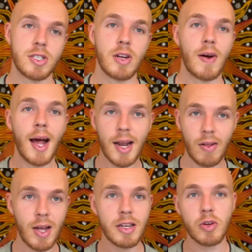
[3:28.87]
You know, I had a
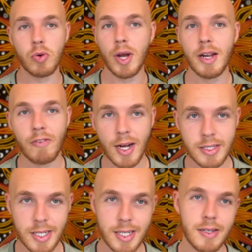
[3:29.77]
lot of creative
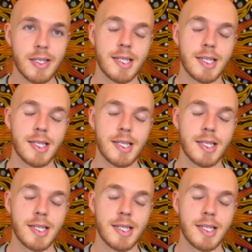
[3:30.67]
ideas.